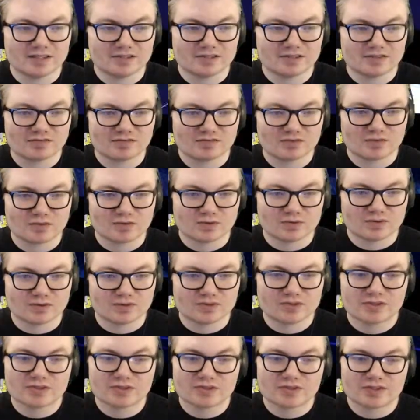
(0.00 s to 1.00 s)
is, of
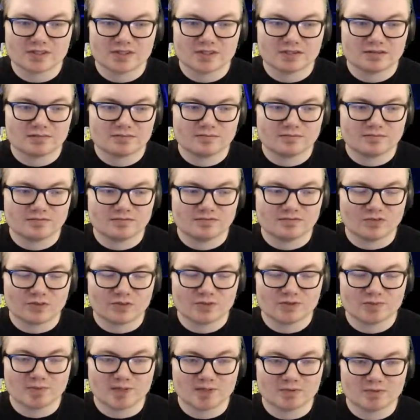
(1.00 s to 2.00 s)
course,
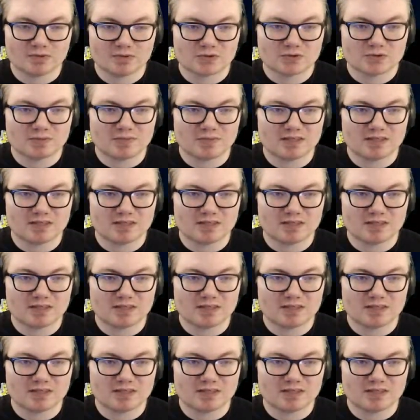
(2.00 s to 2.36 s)
voiced by Bruce